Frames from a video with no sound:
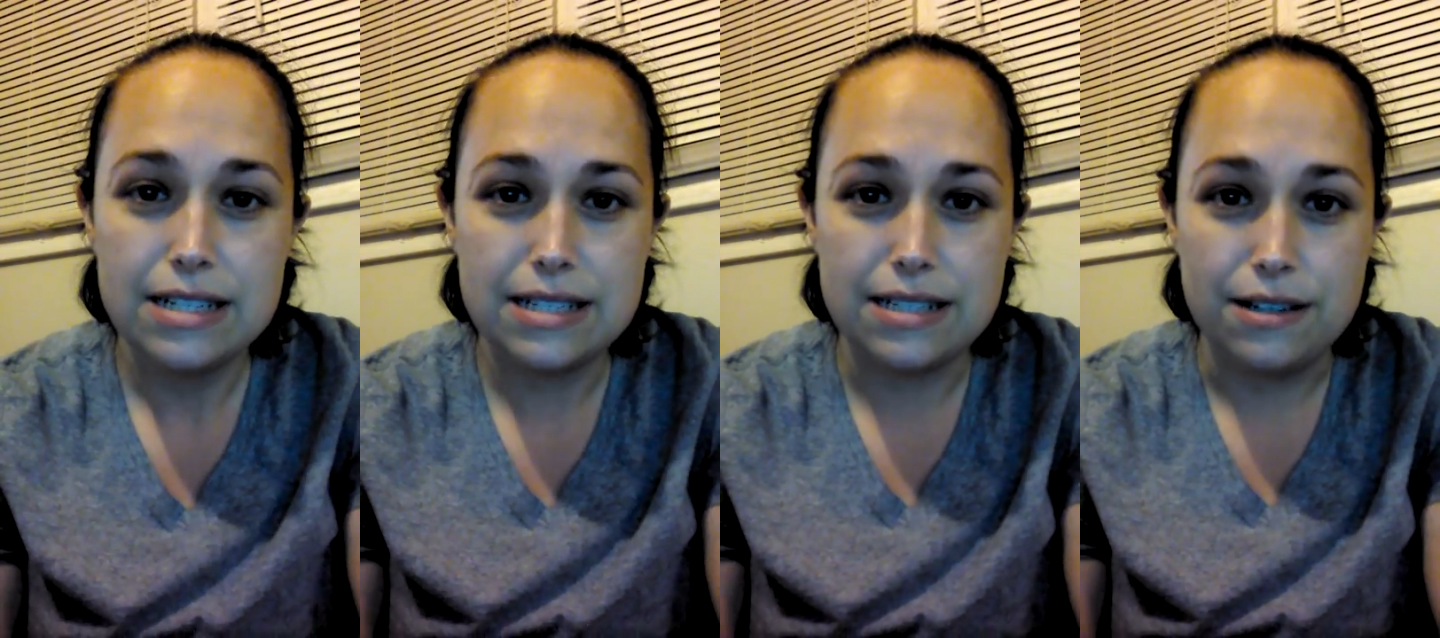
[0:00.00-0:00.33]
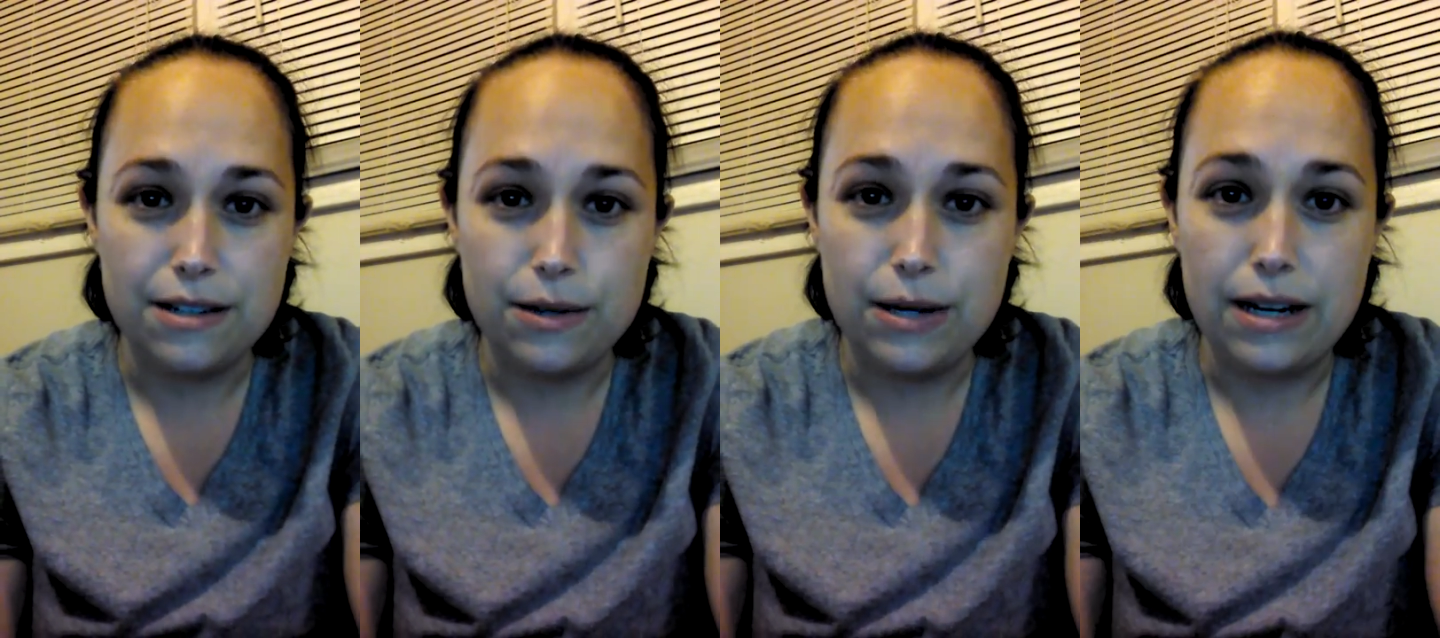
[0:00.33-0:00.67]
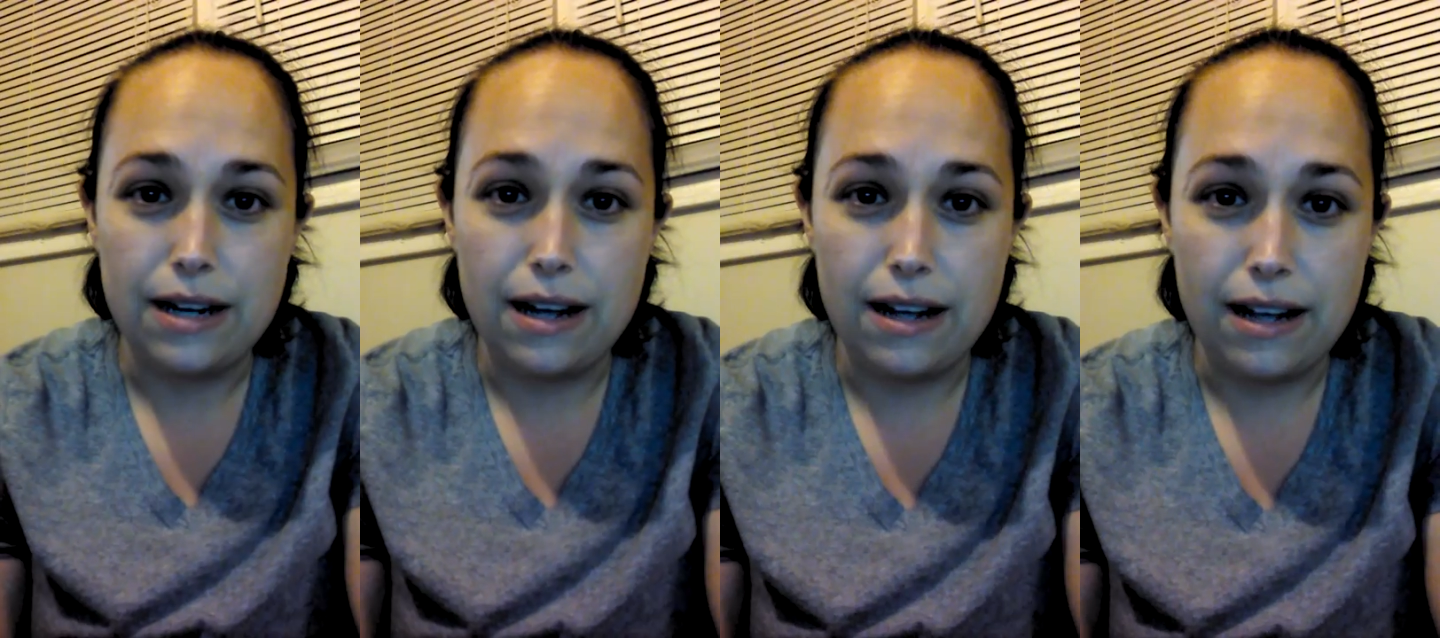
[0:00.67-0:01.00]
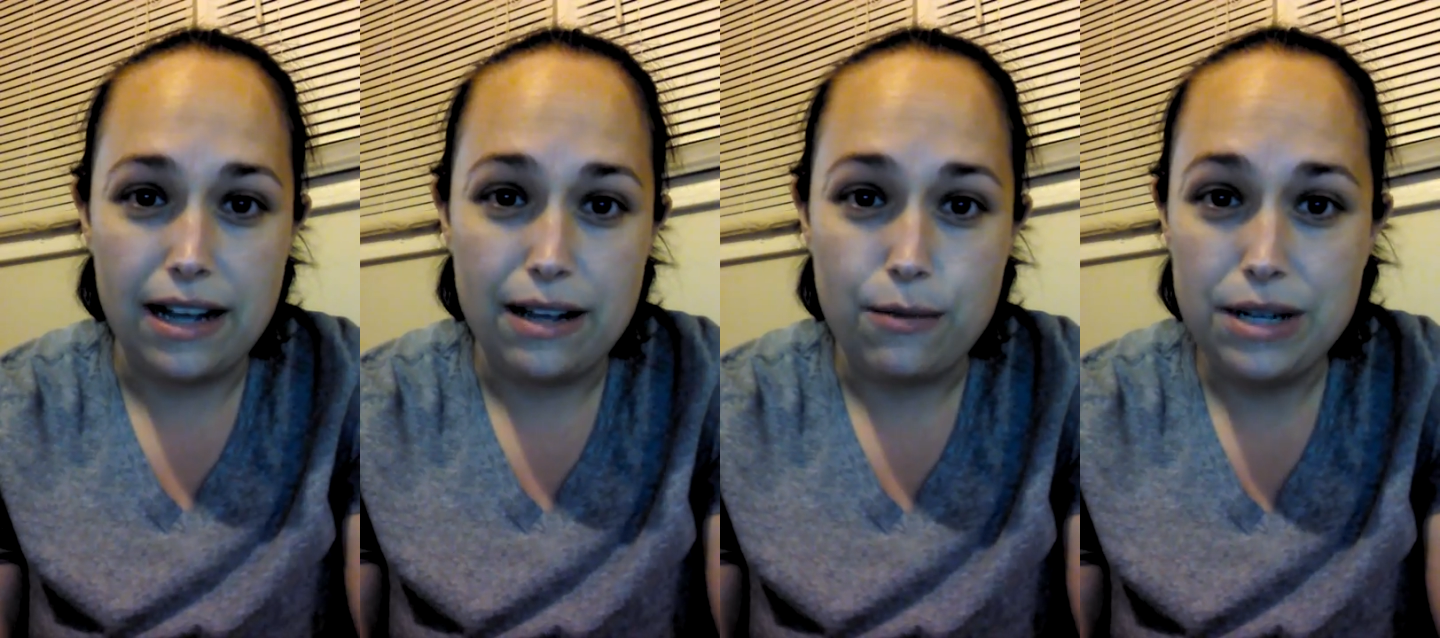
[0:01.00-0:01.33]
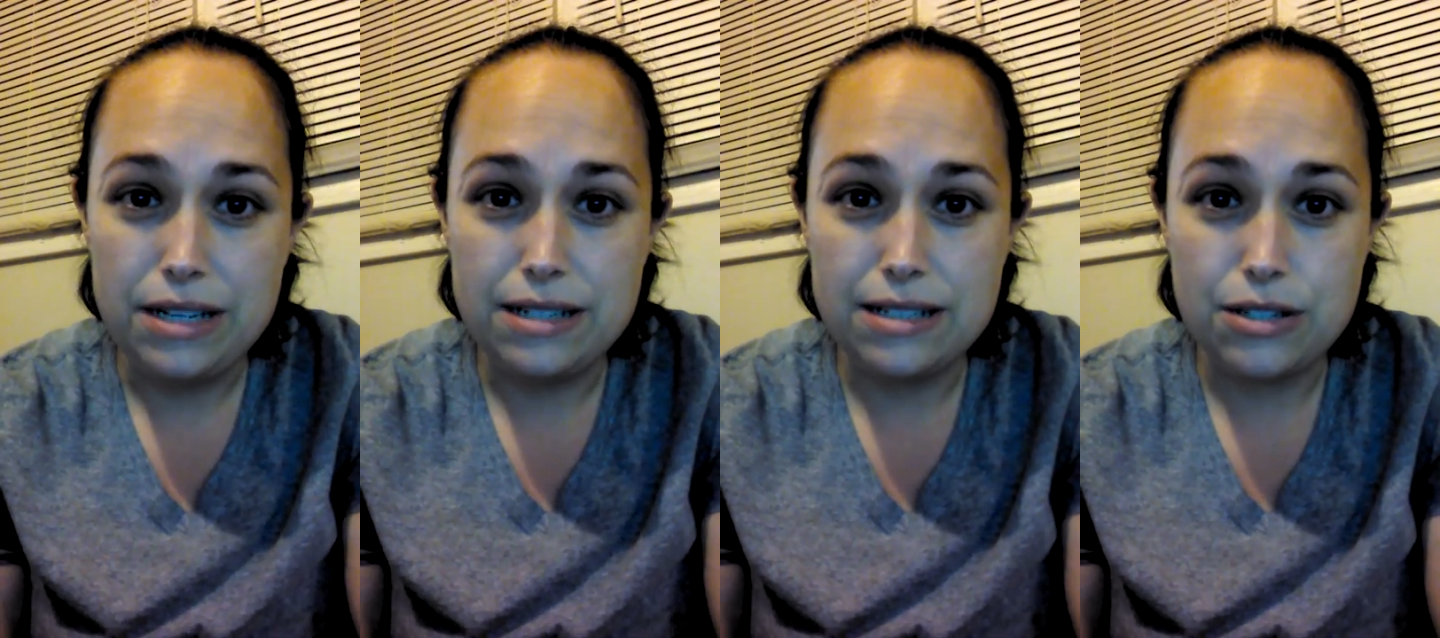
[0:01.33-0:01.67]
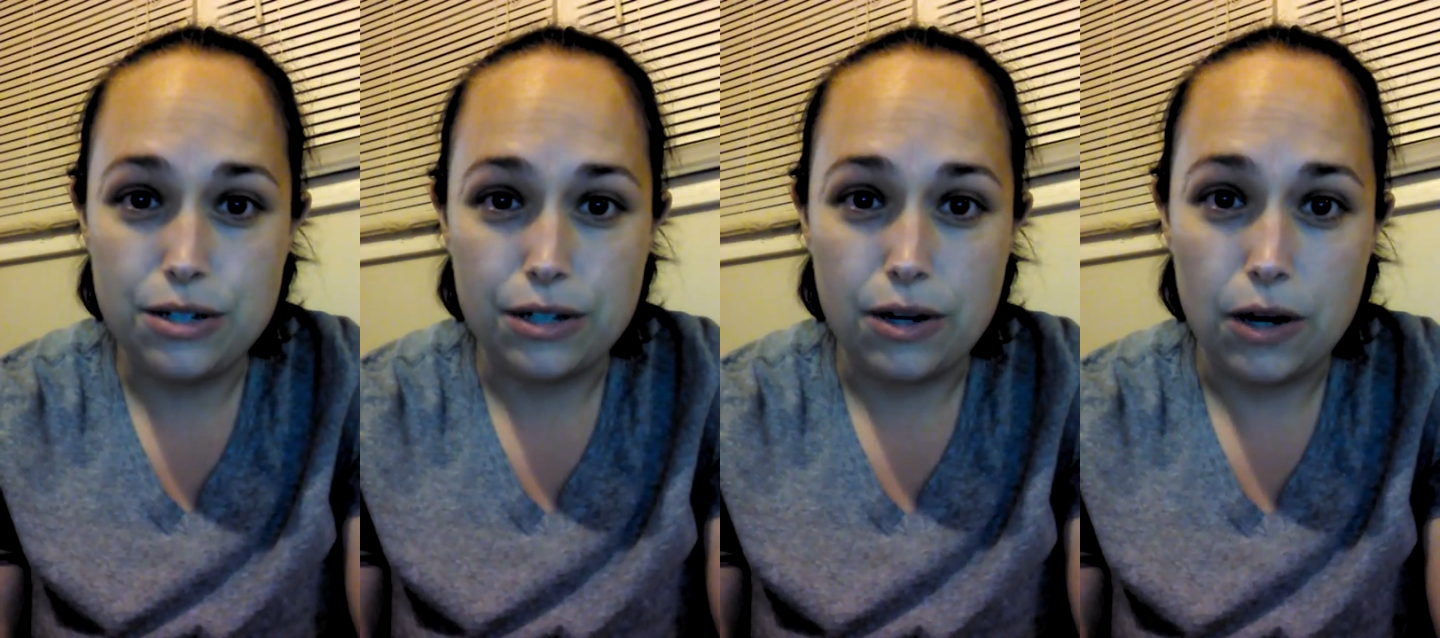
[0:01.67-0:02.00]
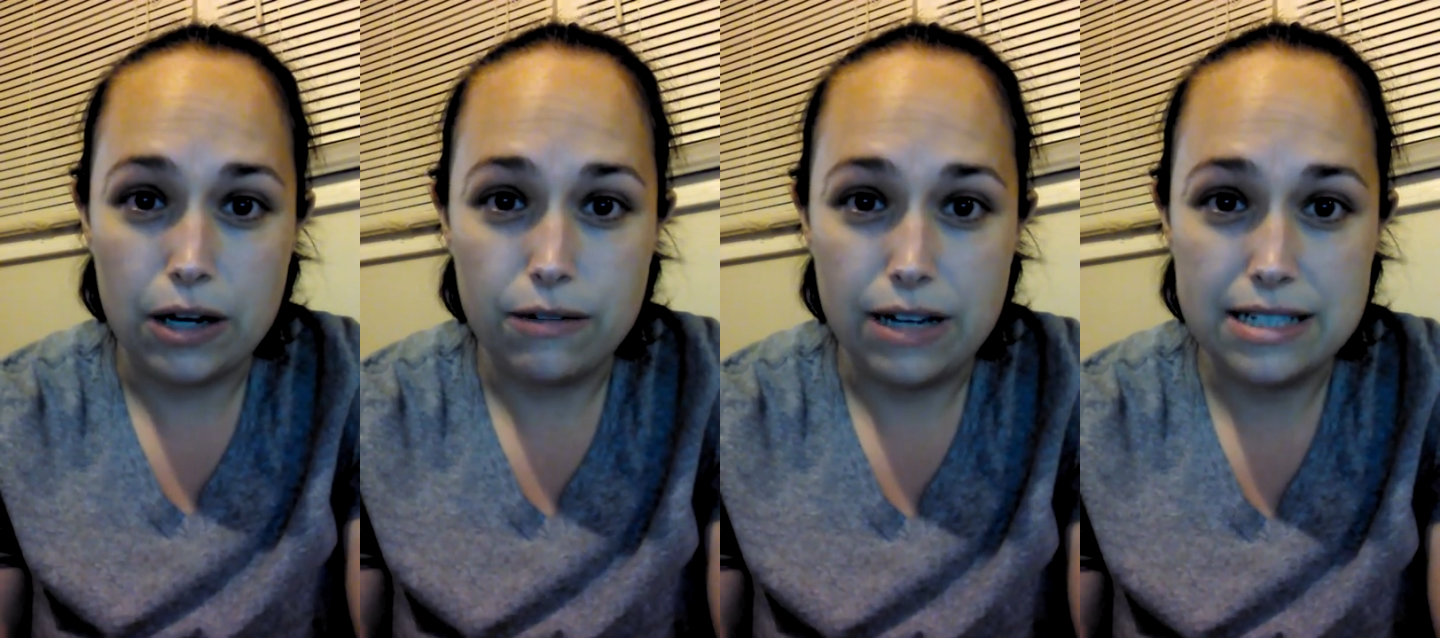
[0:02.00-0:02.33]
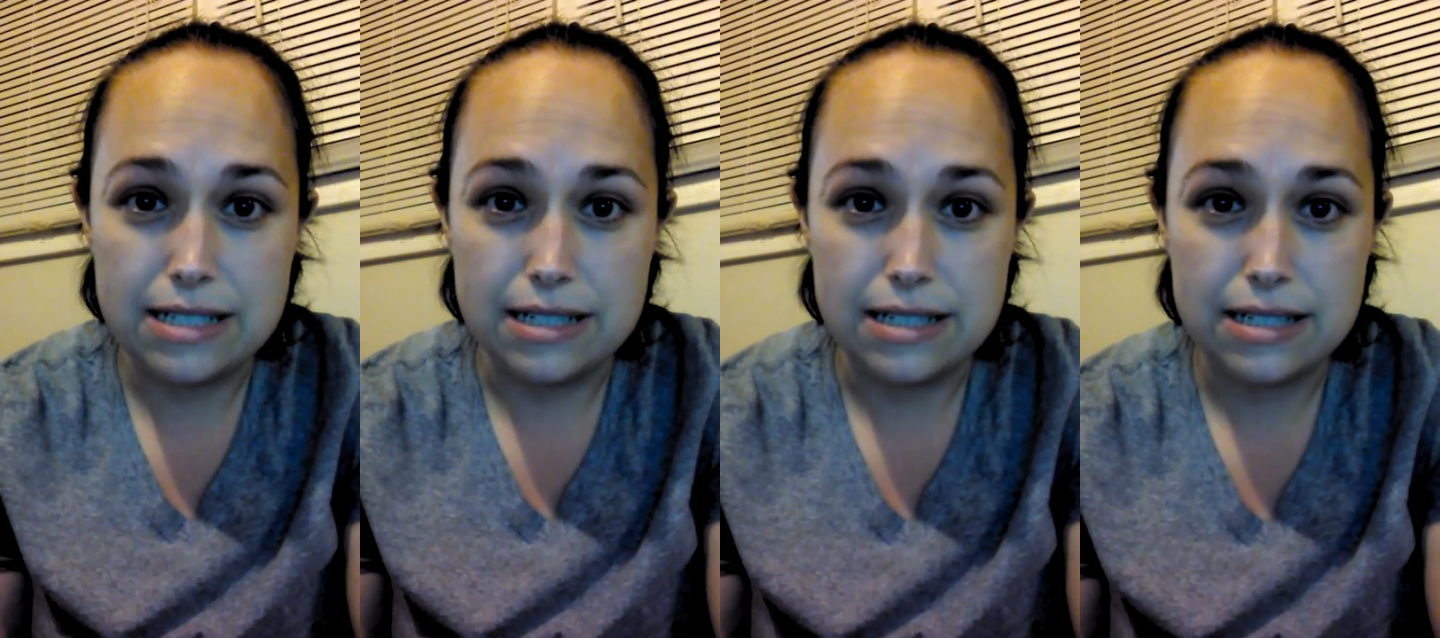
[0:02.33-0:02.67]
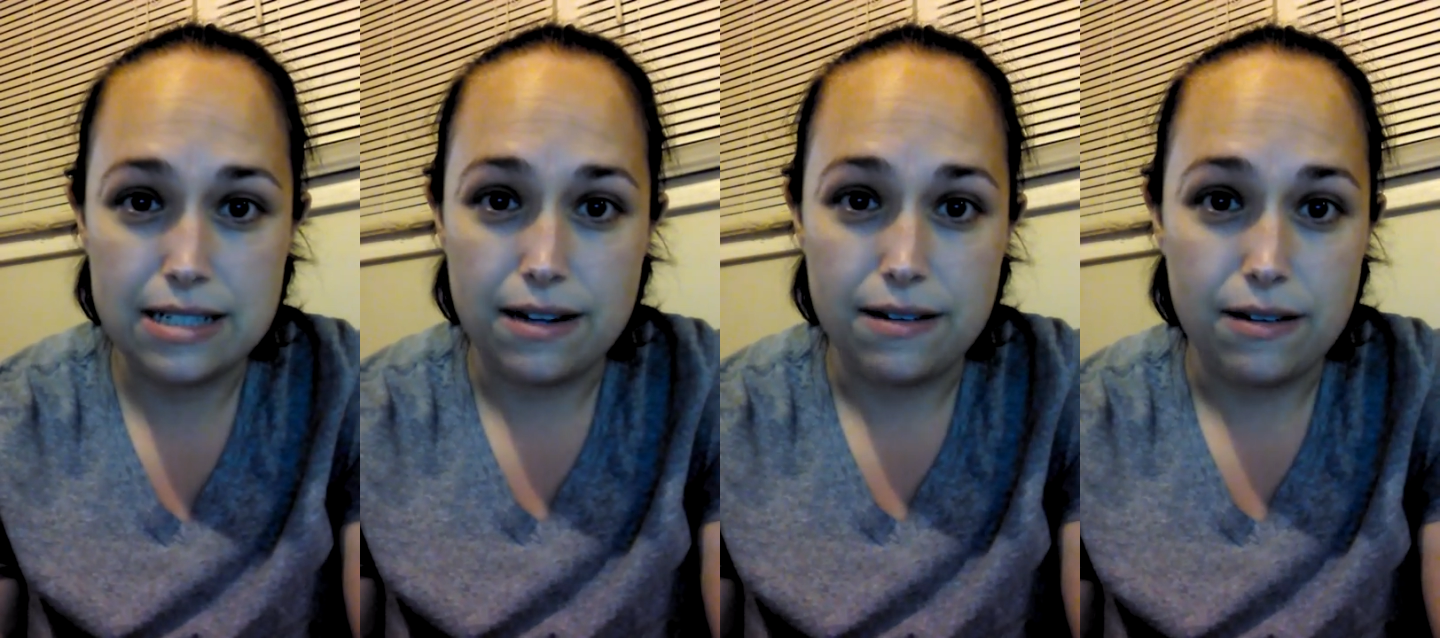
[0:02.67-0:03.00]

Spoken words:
So I went and took art classes